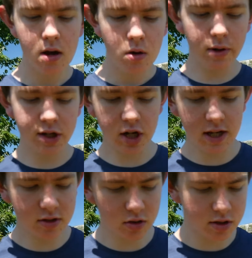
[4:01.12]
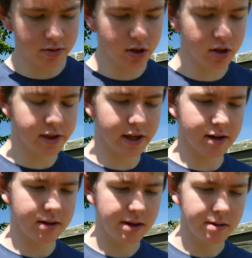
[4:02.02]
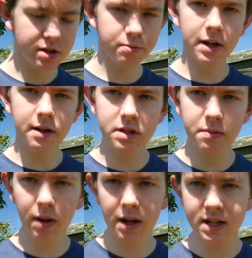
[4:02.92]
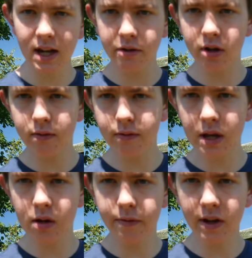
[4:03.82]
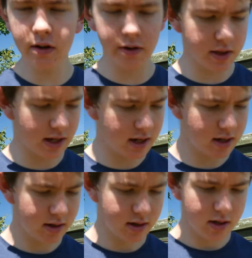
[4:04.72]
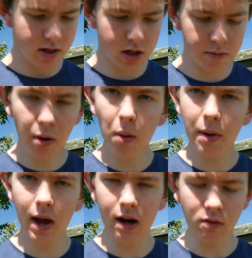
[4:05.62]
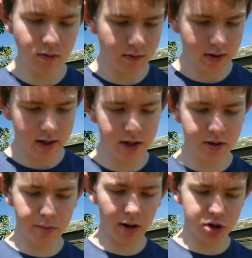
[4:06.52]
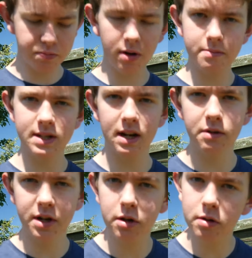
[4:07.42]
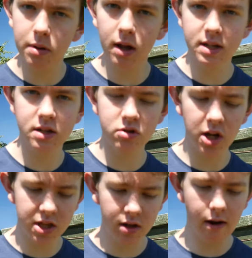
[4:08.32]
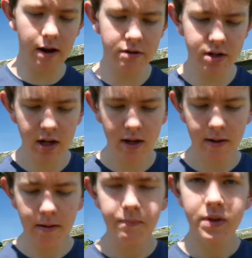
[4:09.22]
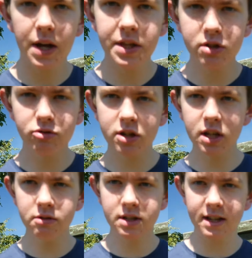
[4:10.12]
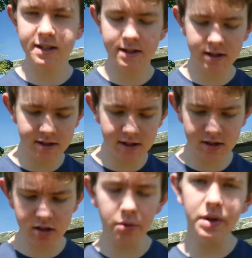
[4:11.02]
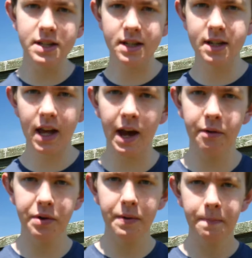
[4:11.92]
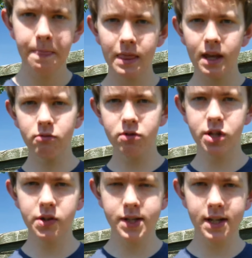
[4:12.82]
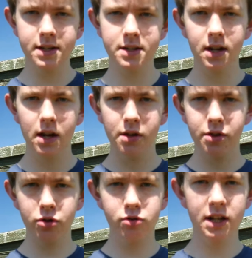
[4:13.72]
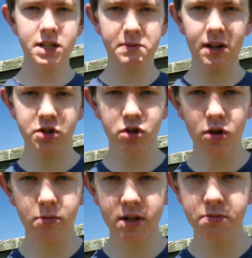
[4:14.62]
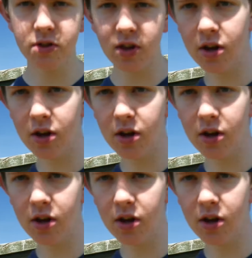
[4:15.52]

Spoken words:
which is also a good thing, because when it comes to planting out you can fit your finger in there and you pop it out and the plant pops out and you can plant it straight in the ground. And this reduces, because this is so easy to get out, it reduces the transplant shock, whereas with the